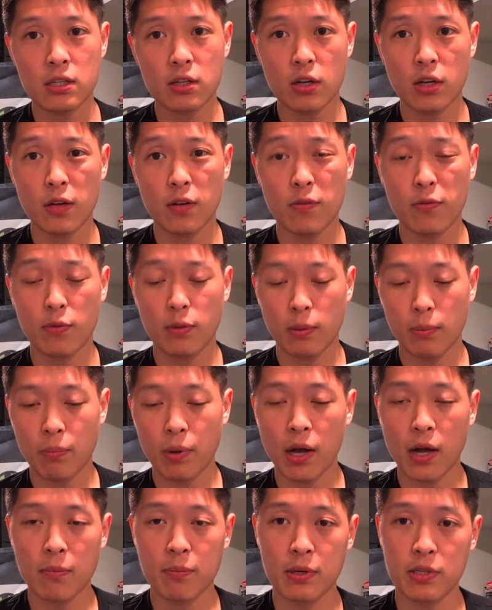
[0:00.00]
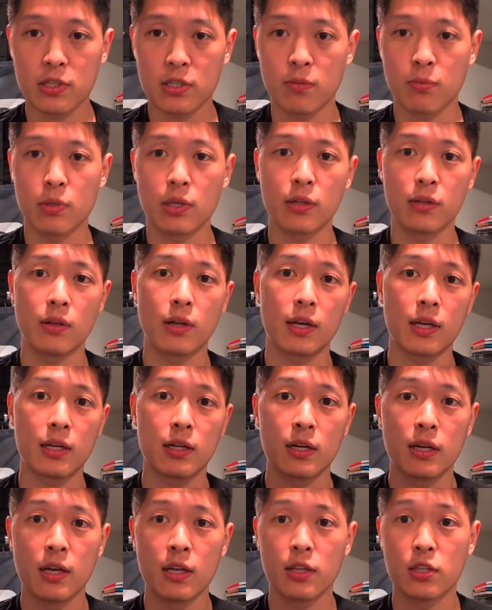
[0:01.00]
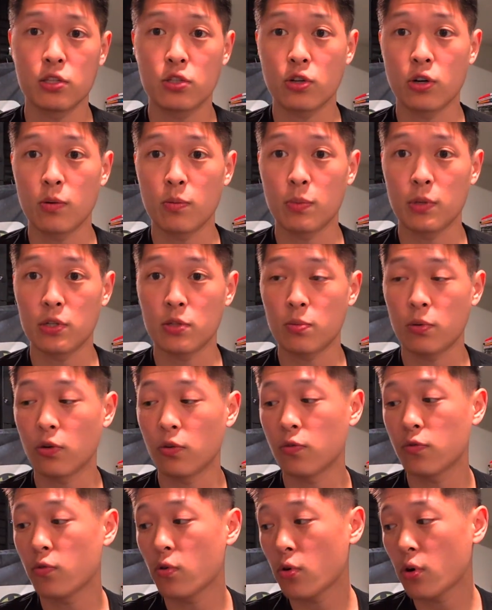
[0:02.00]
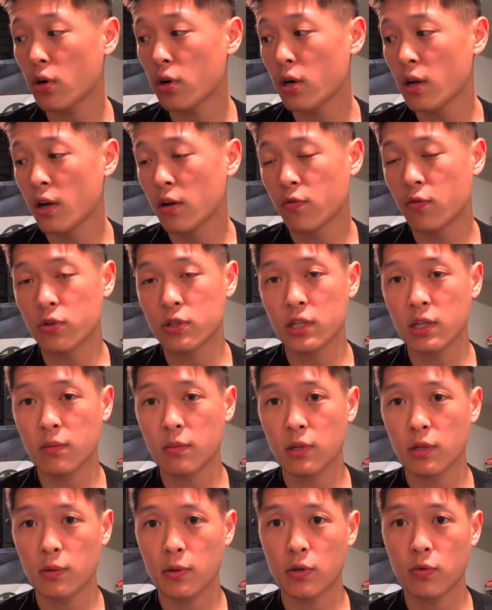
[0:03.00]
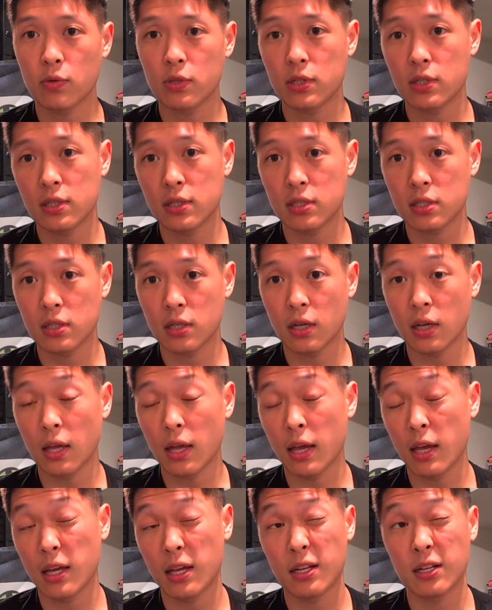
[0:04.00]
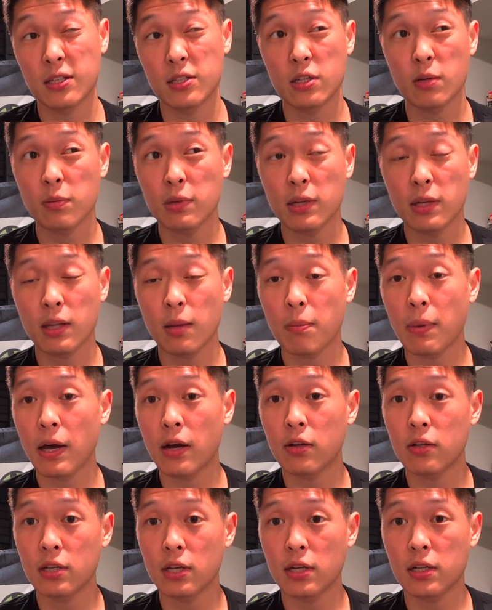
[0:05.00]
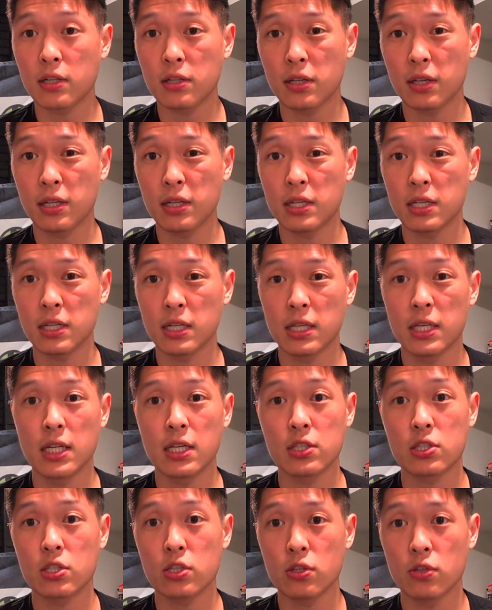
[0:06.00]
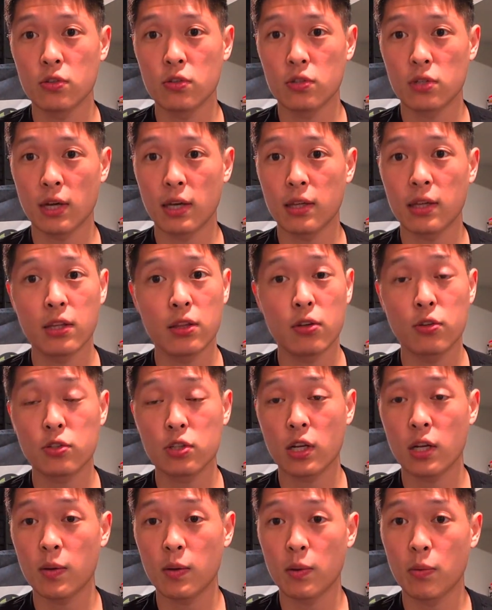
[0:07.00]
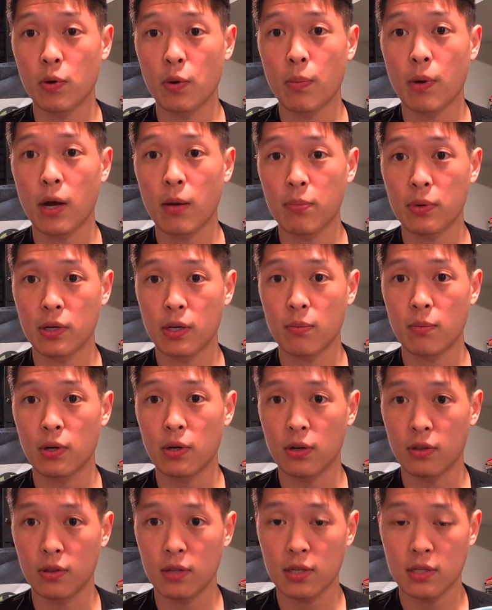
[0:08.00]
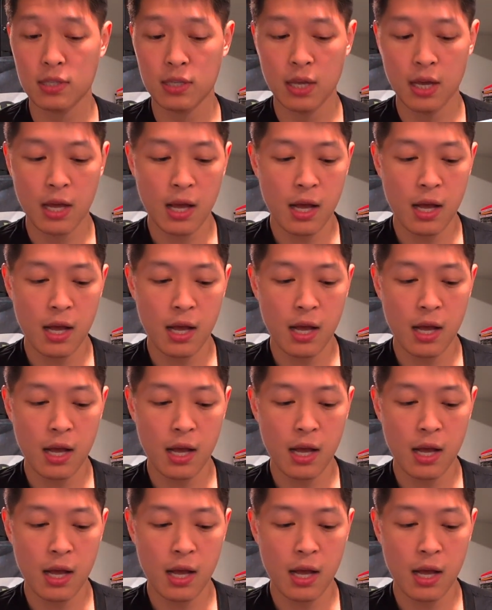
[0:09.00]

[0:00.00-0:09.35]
have the pop as something like the Scorpeus Pro 4 14mm, which is, and something like the Paddletech like ESQs. I think those are going to be more poppy compared to this.